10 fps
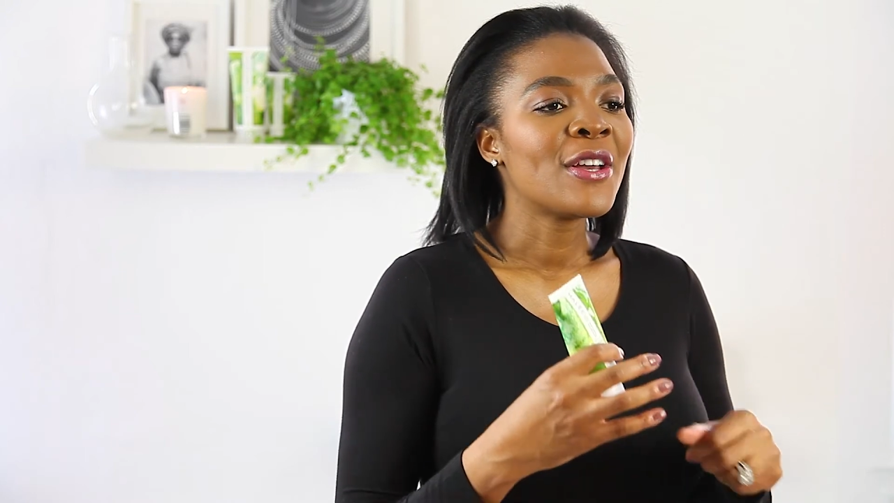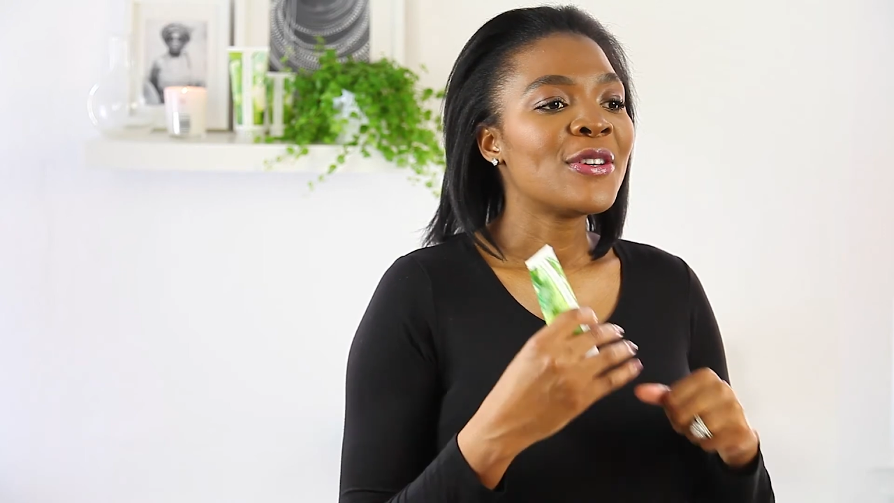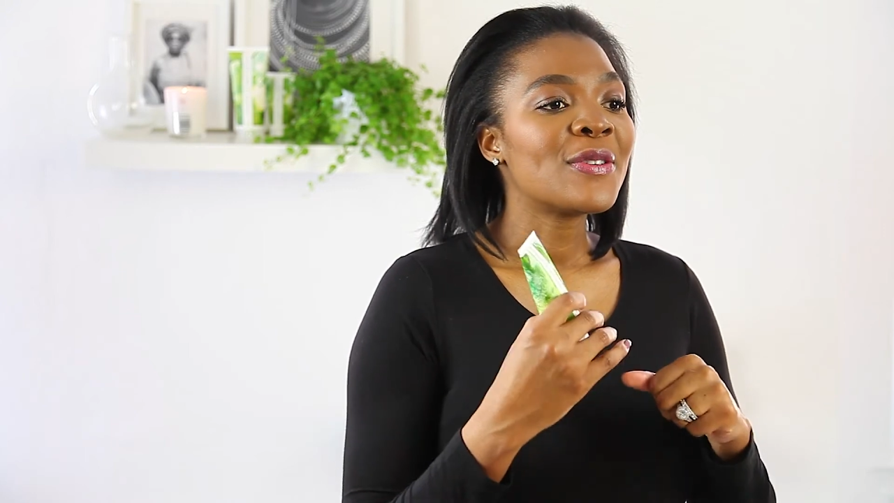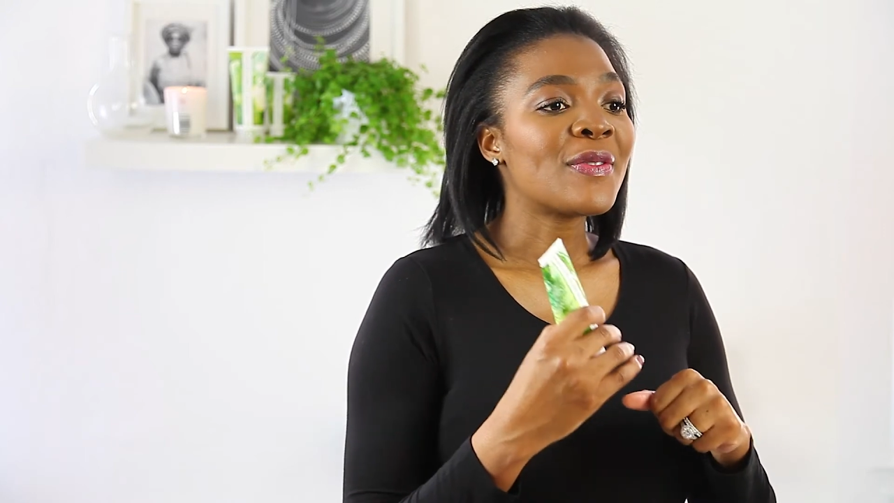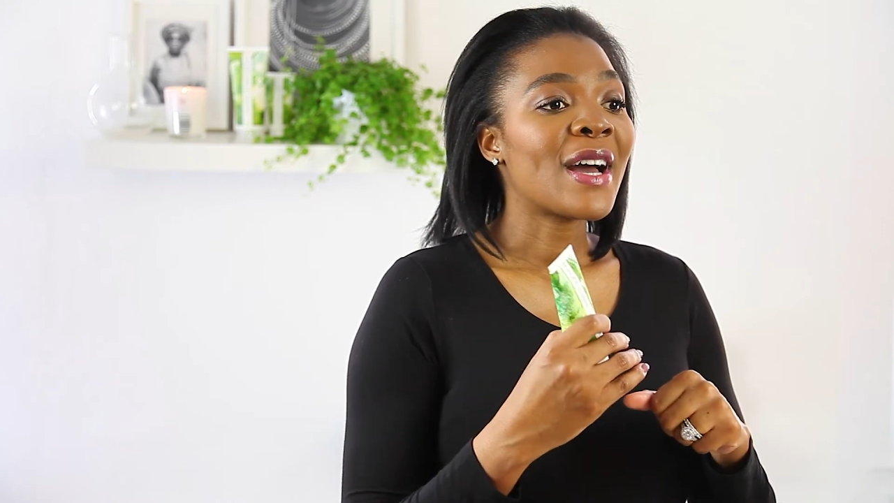
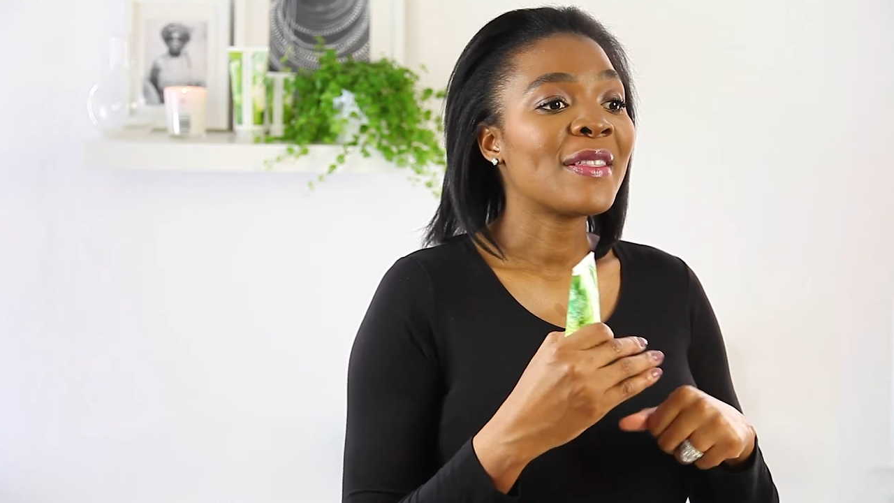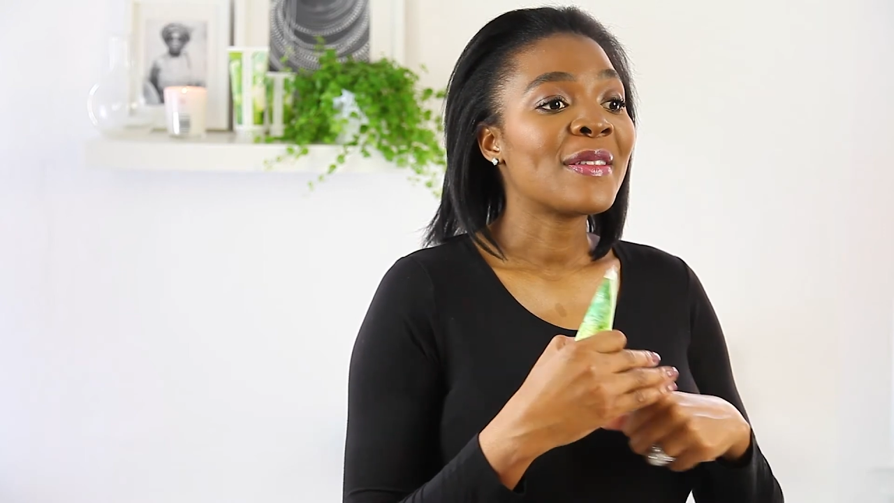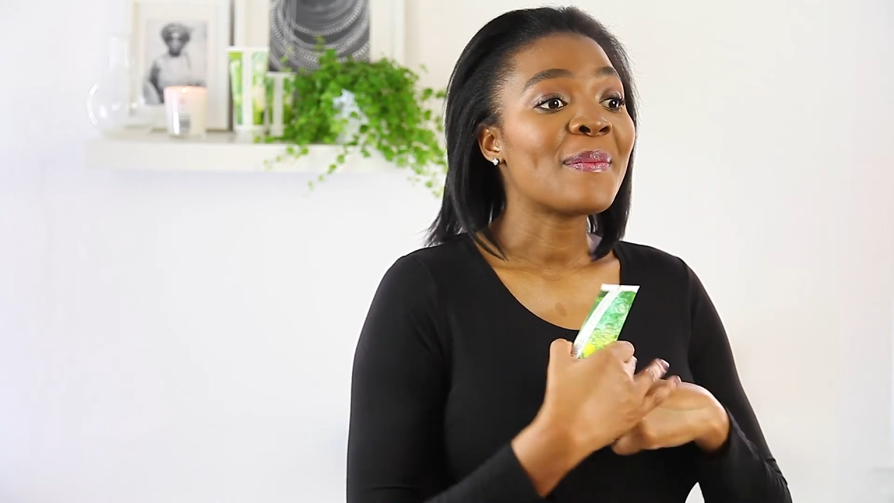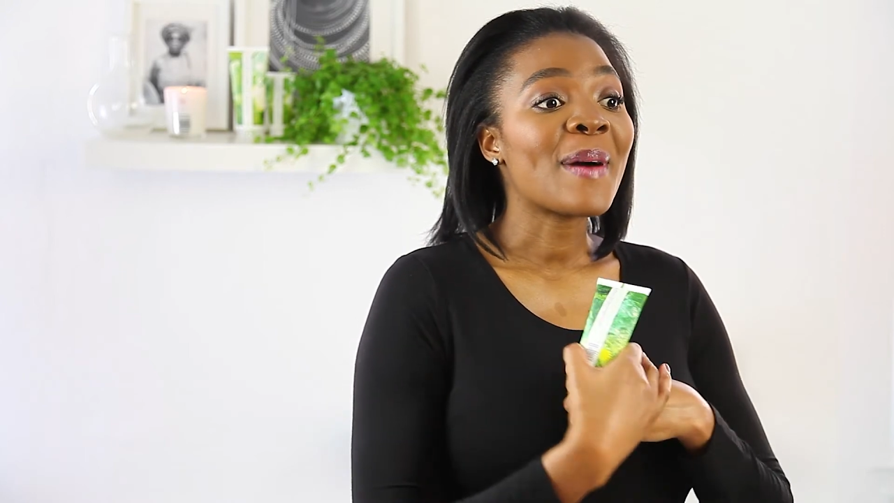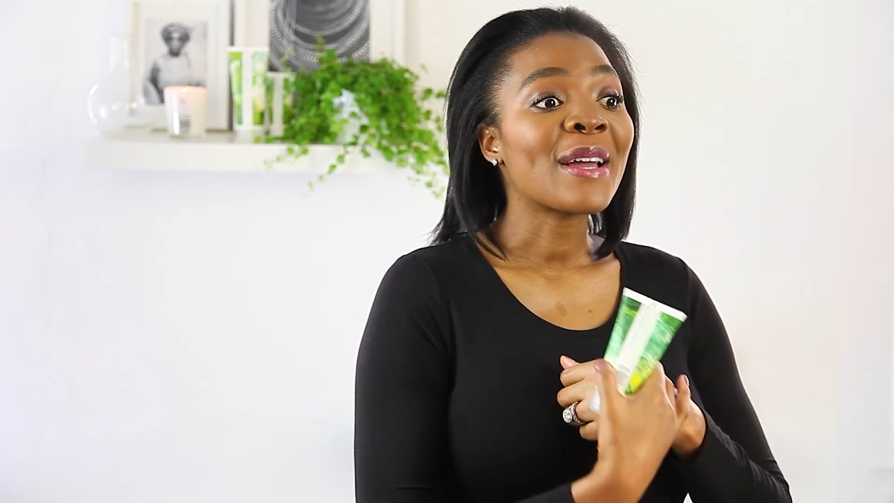You'll find
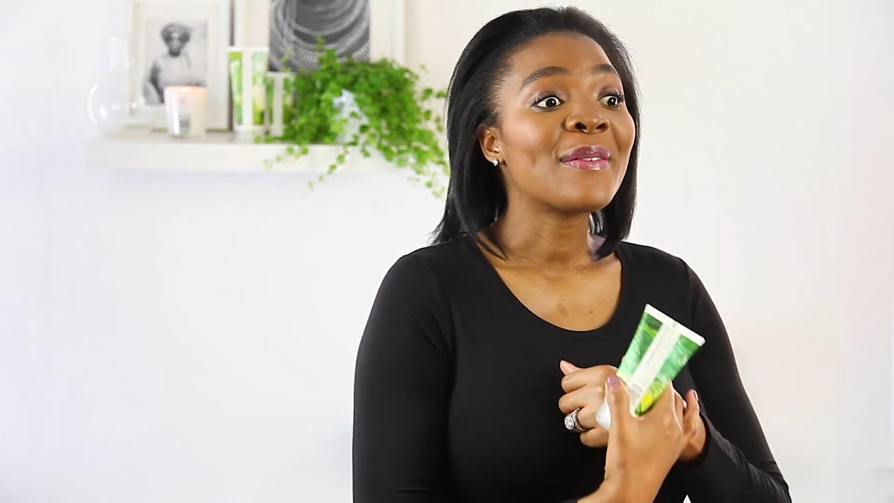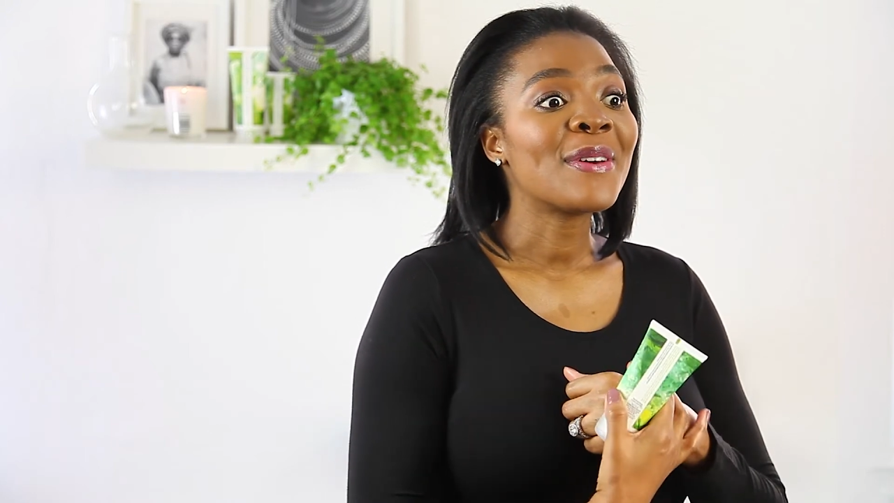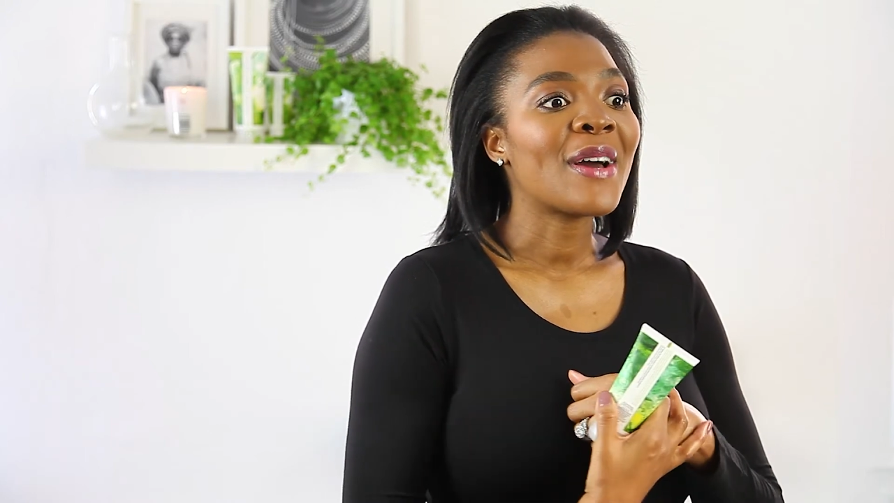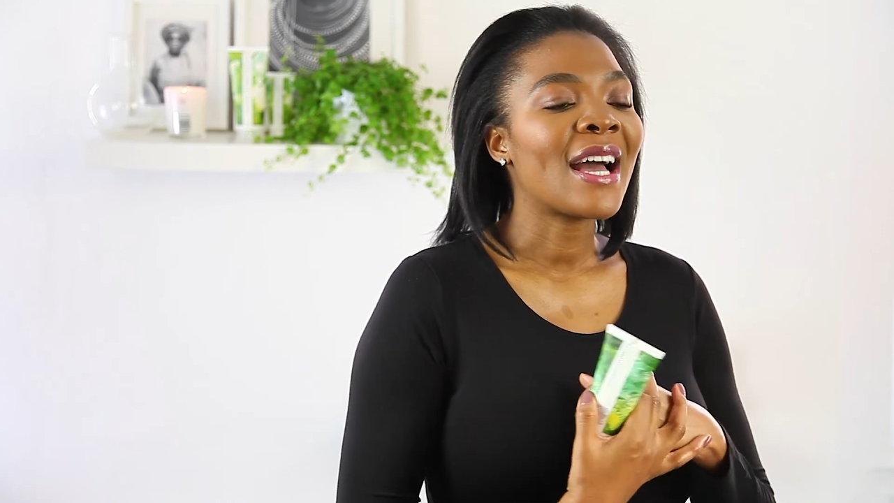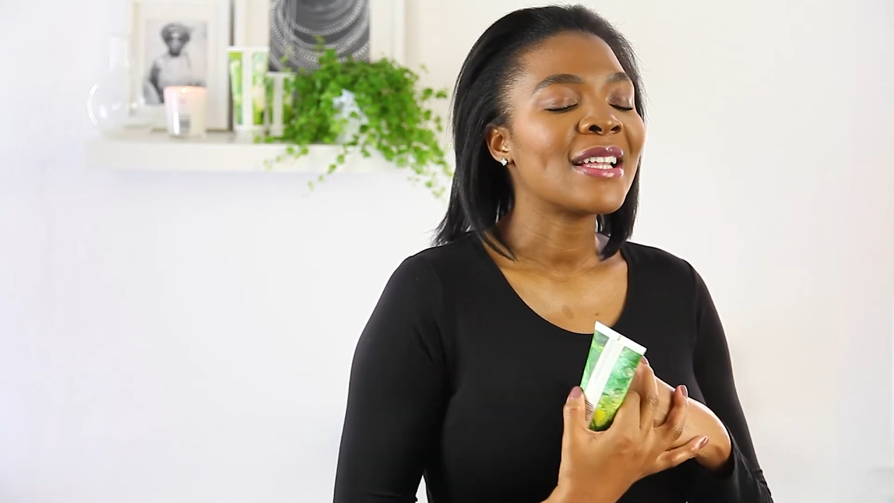that the back of
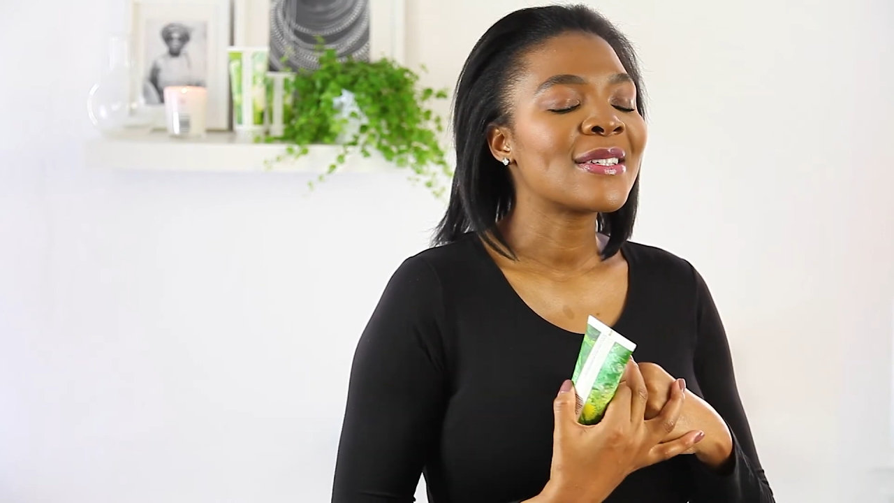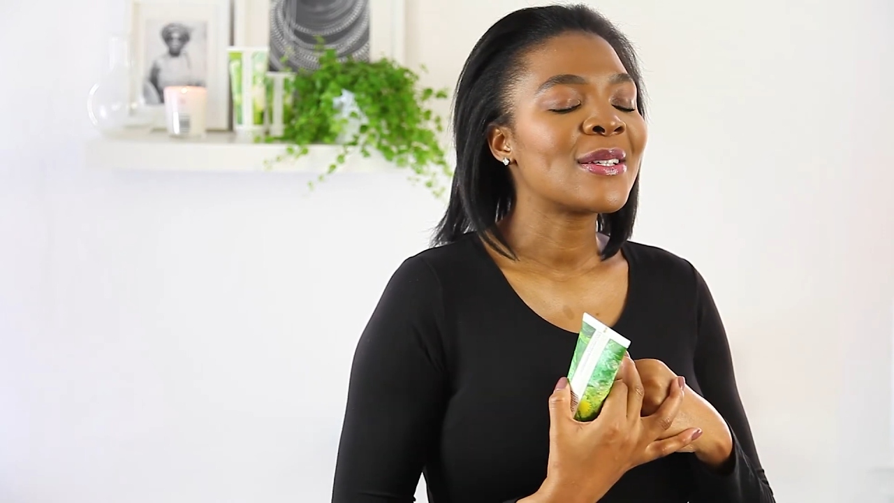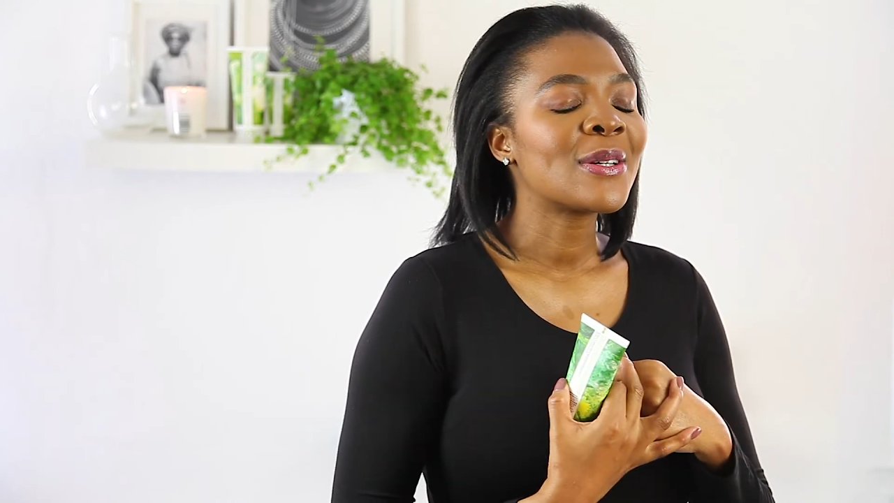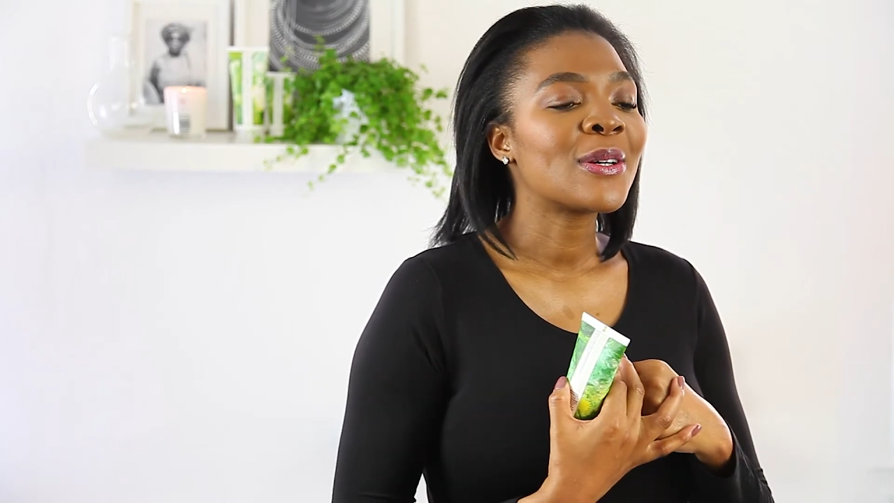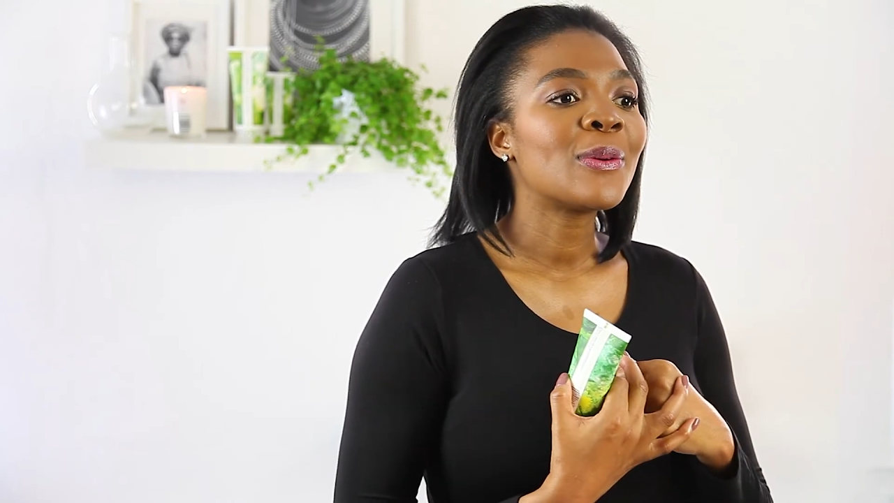your hands
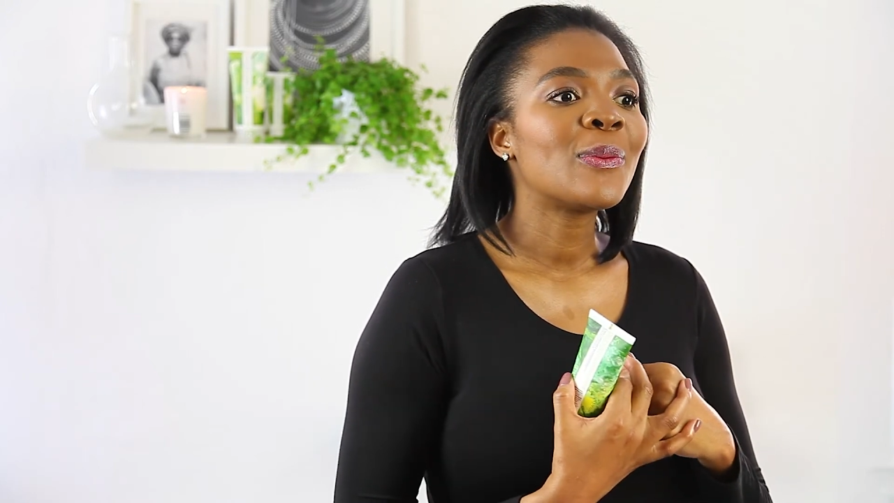look